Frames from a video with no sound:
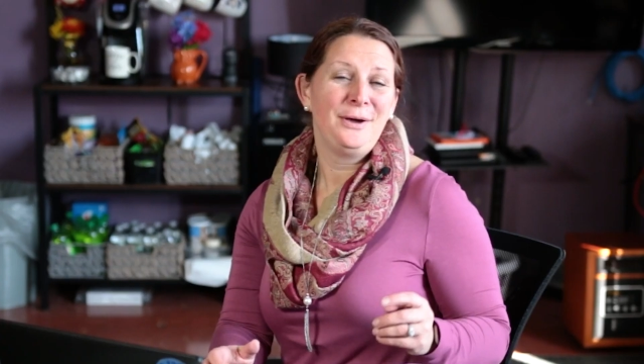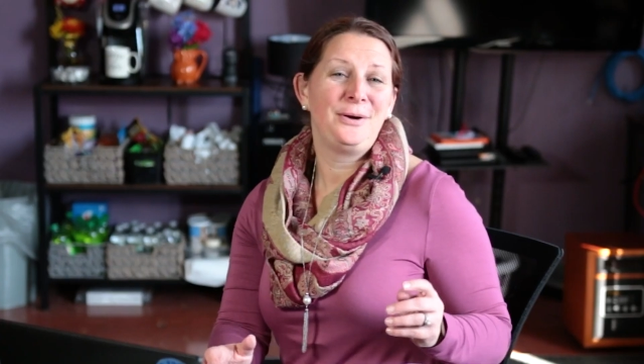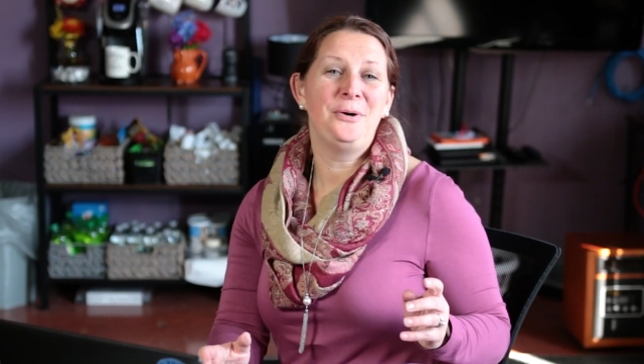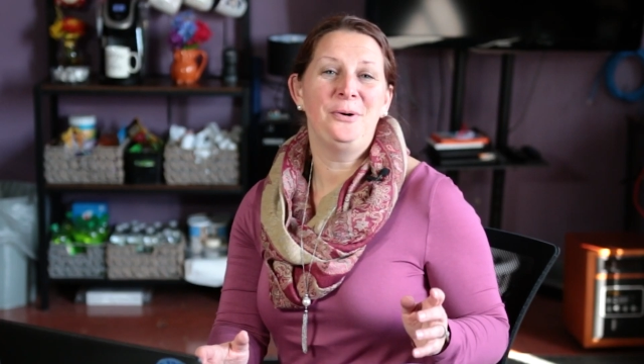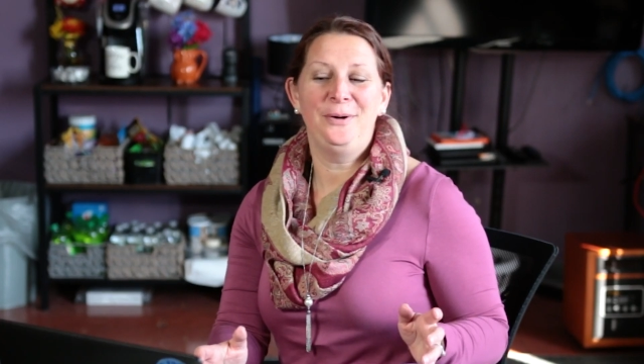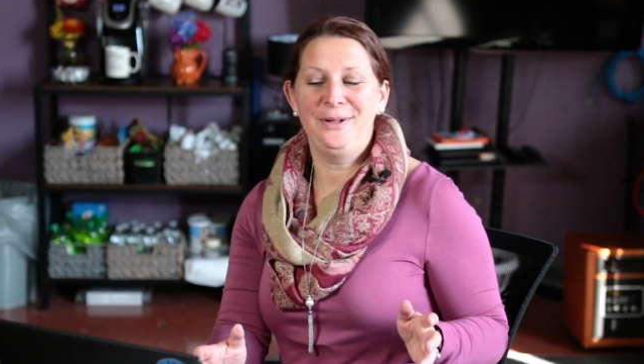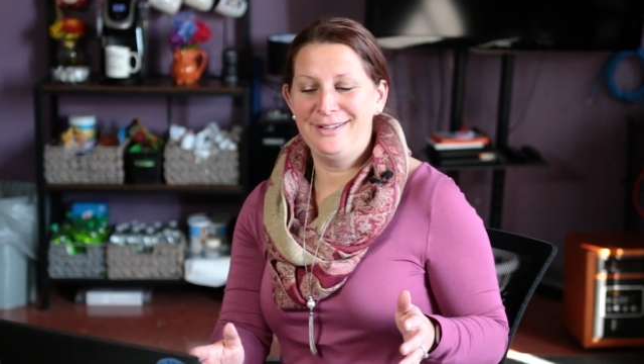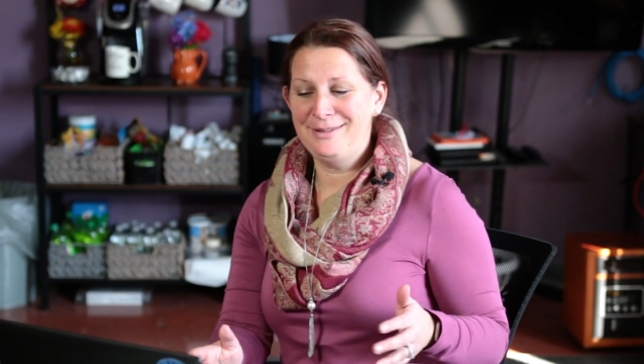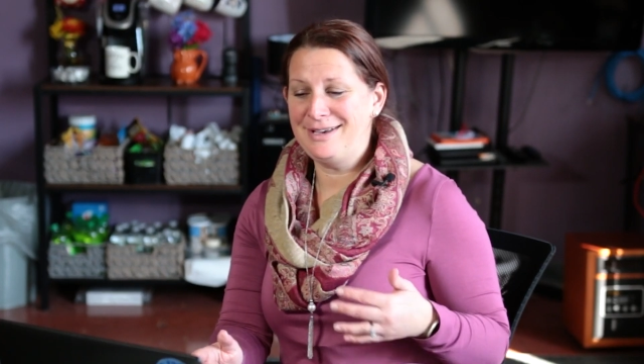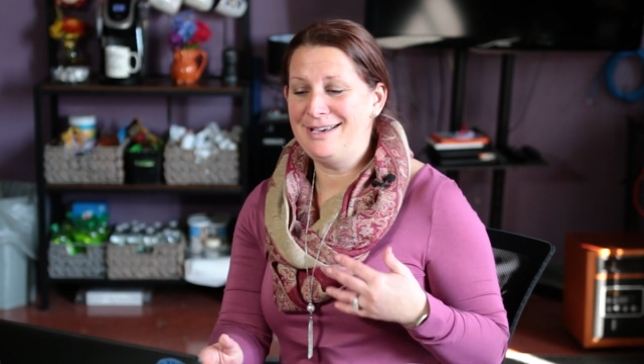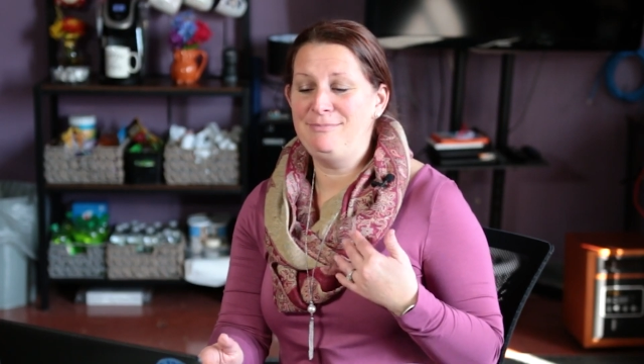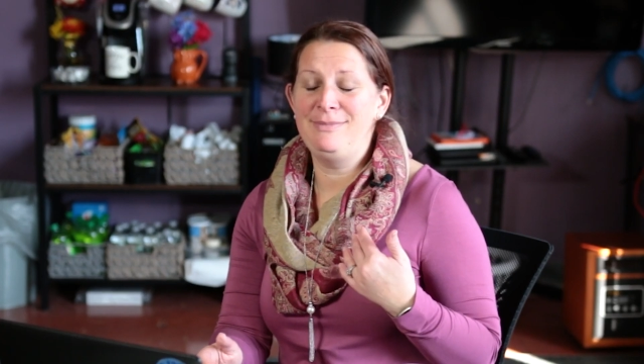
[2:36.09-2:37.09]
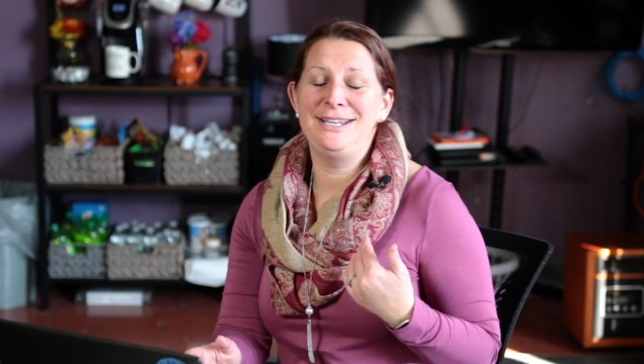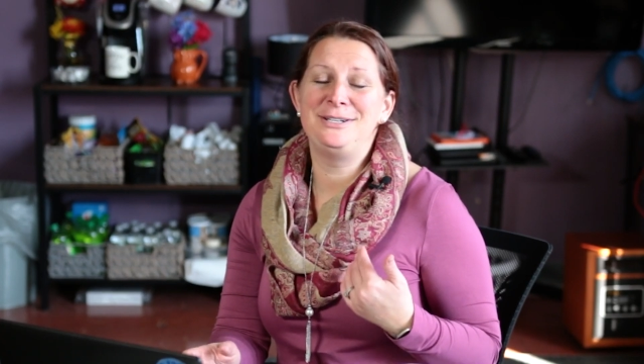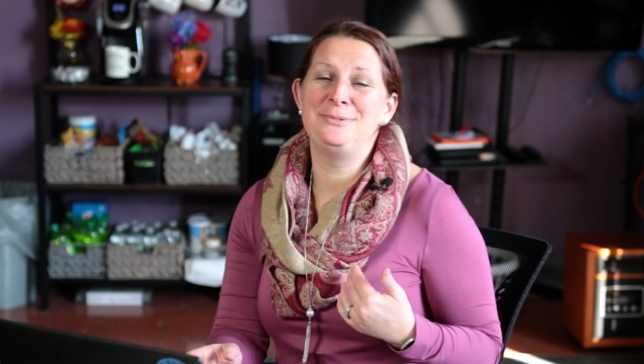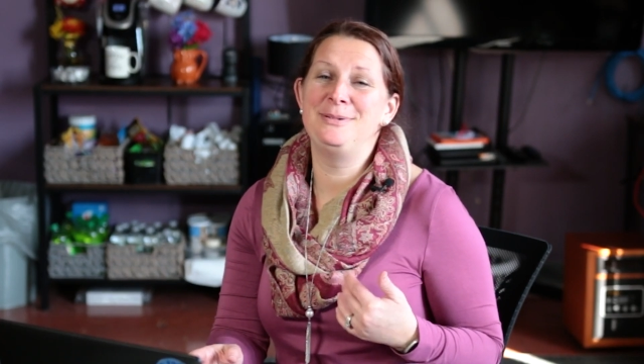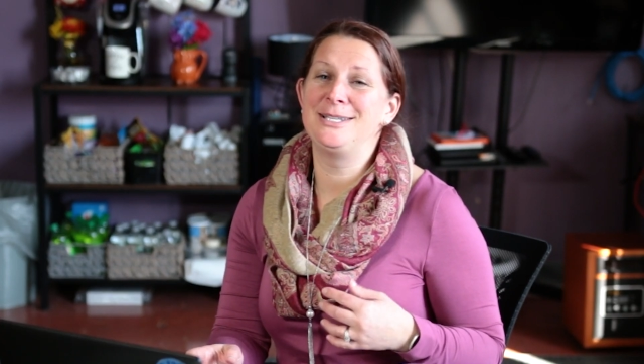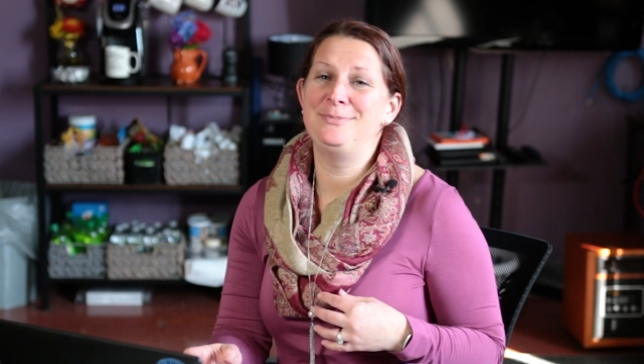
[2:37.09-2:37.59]
Cole, it
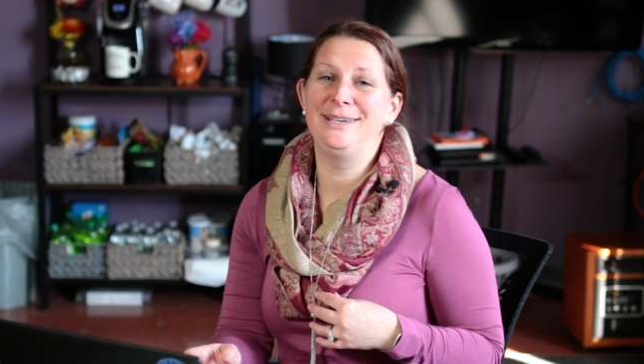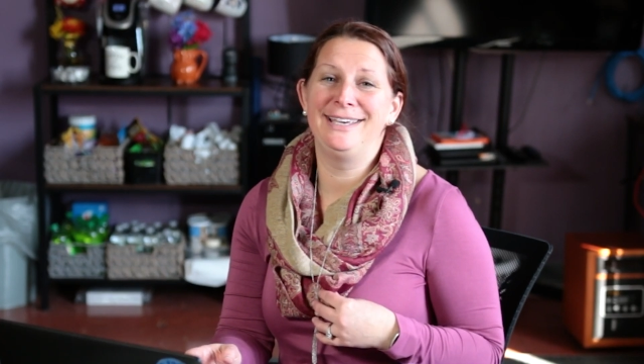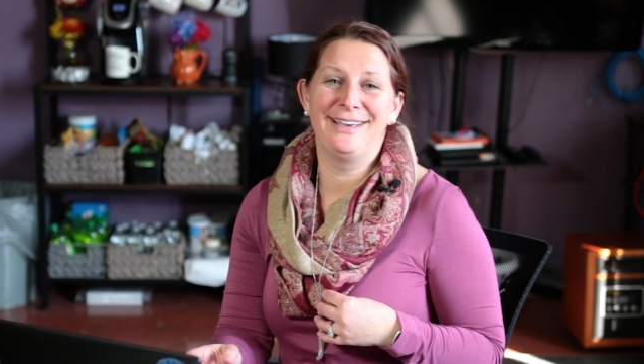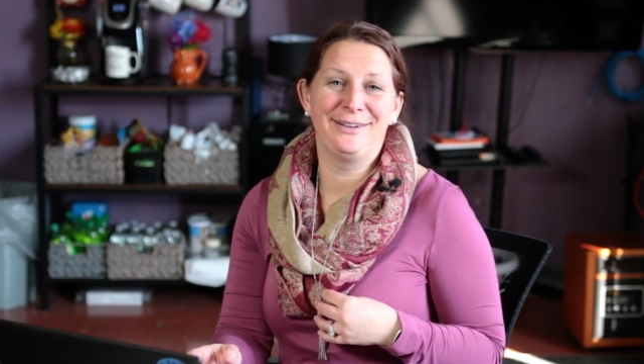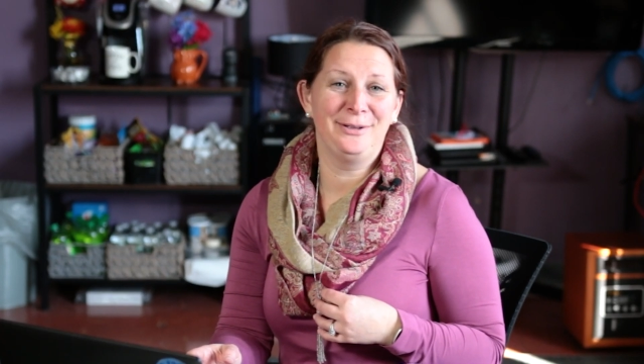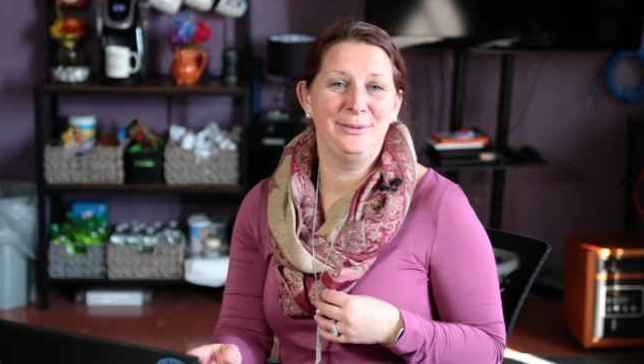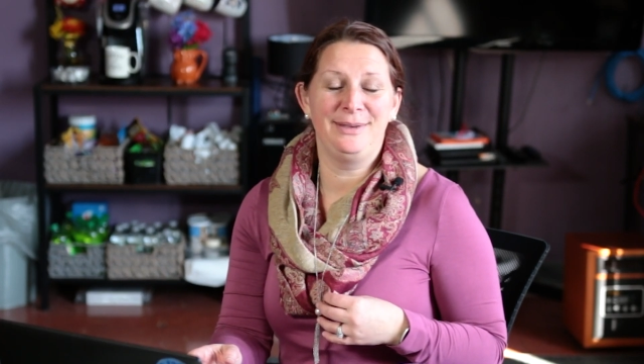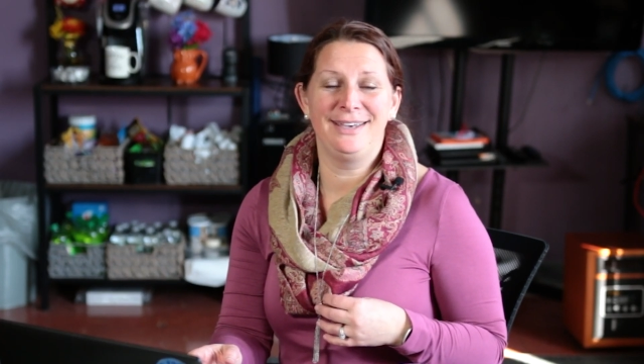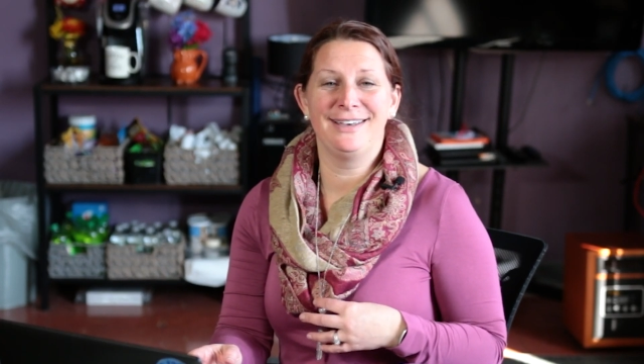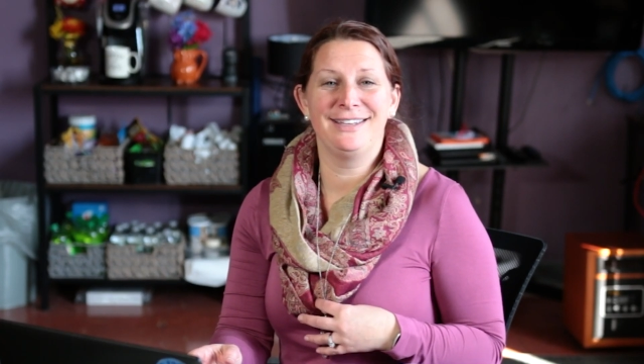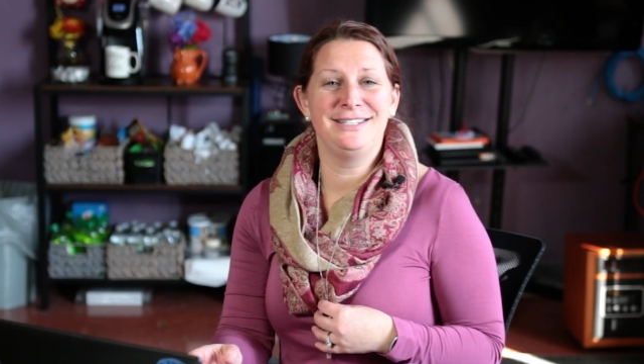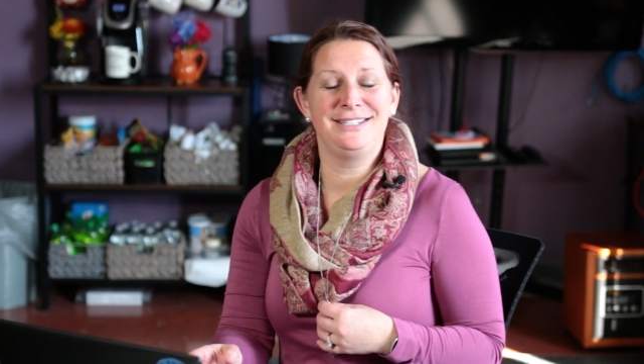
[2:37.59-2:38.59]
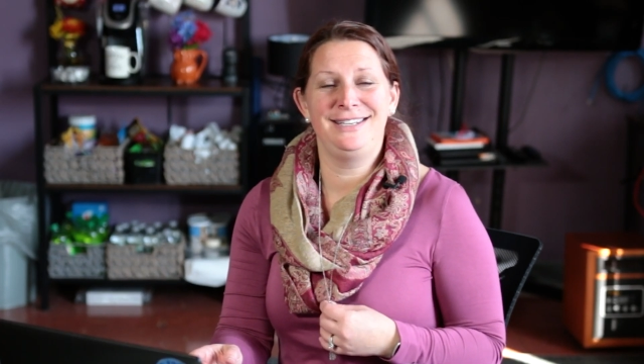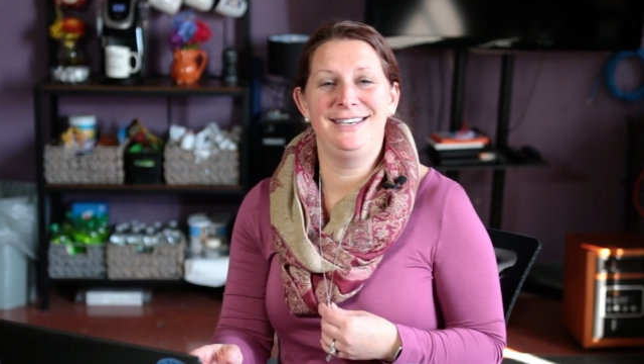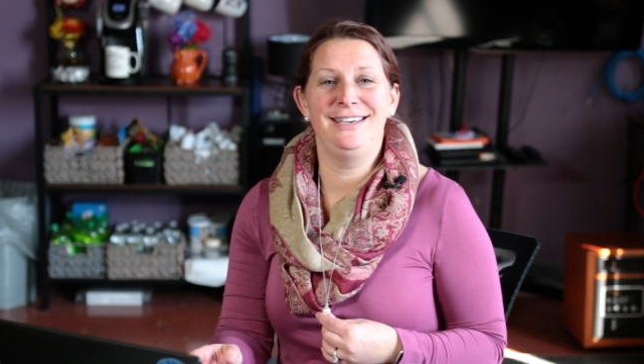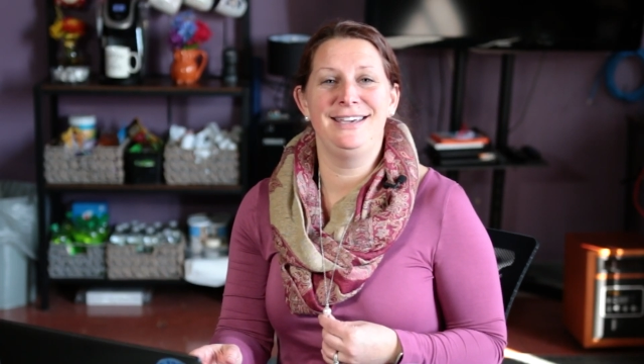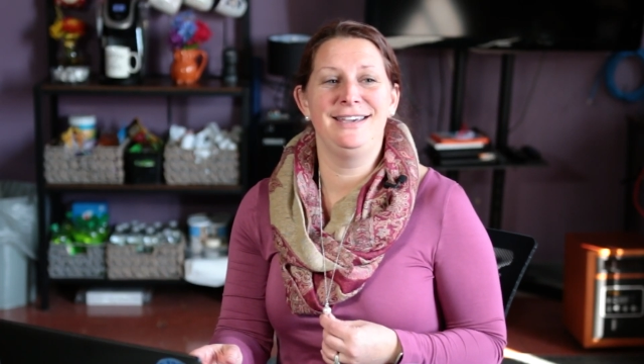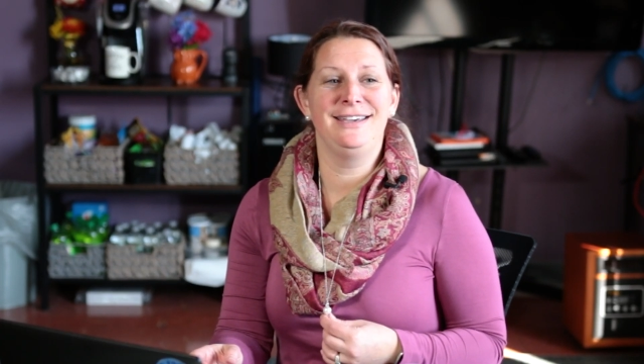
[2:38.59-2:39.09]
just makes me giggle because
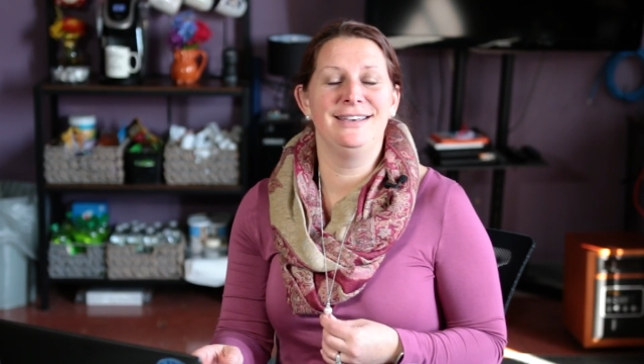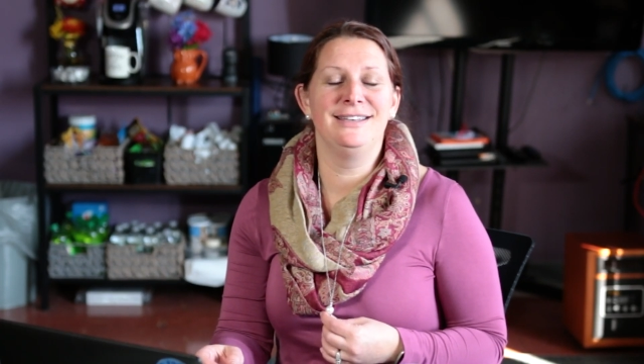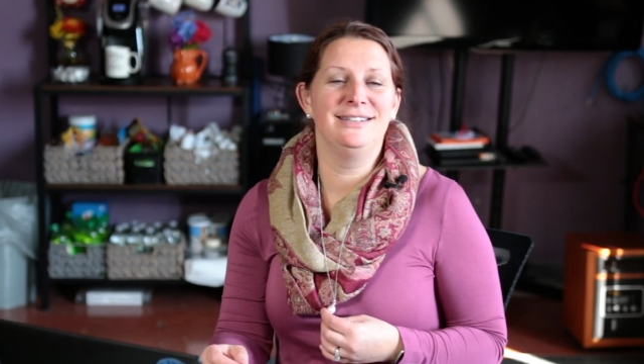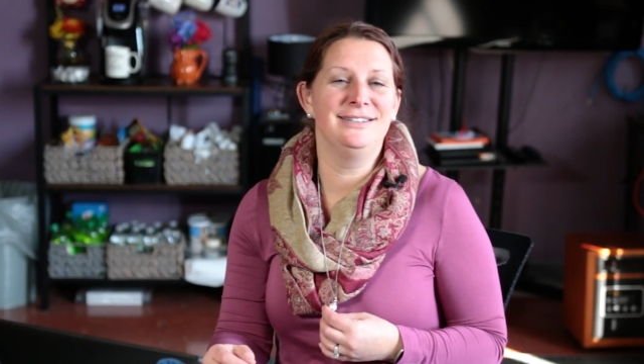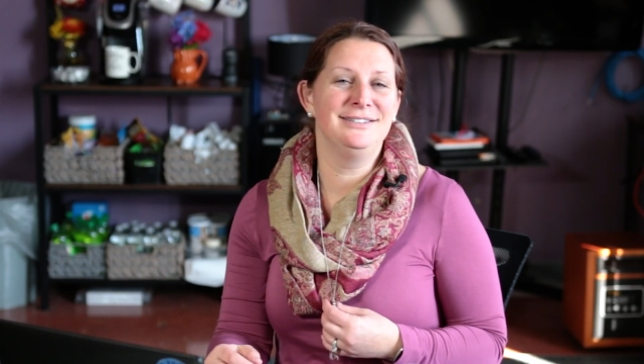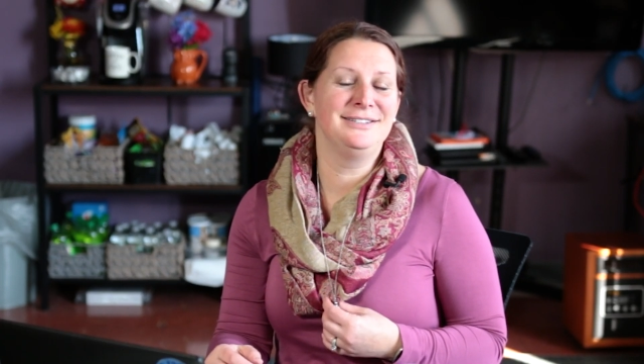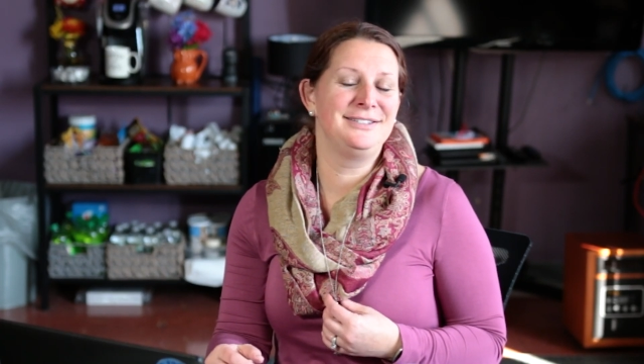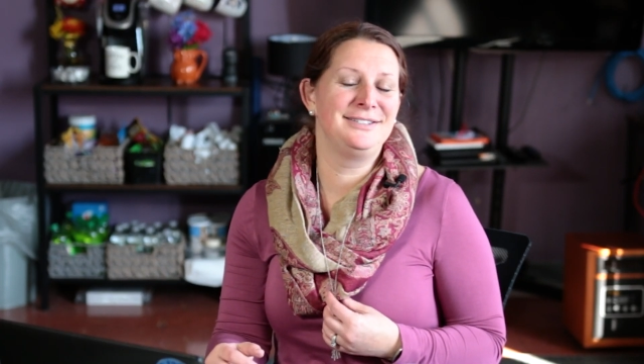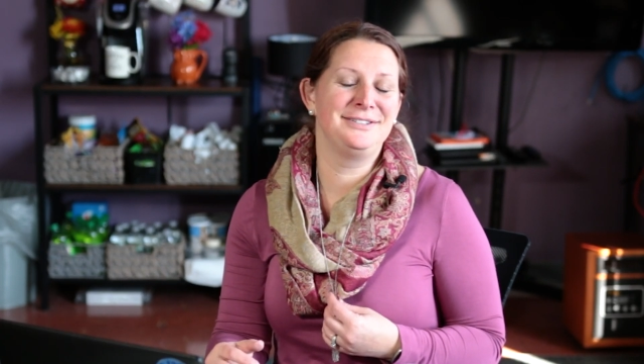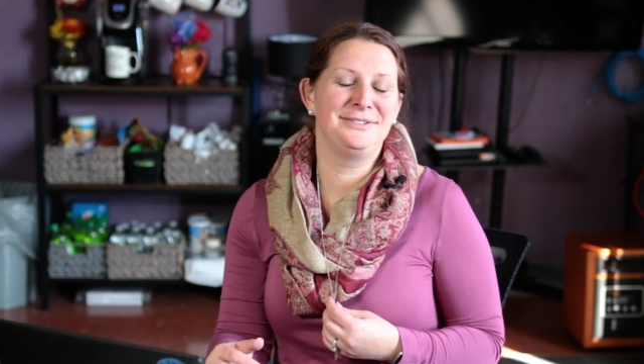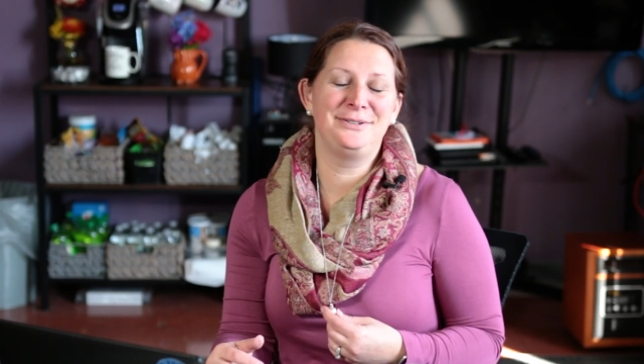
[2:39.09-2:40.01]
he is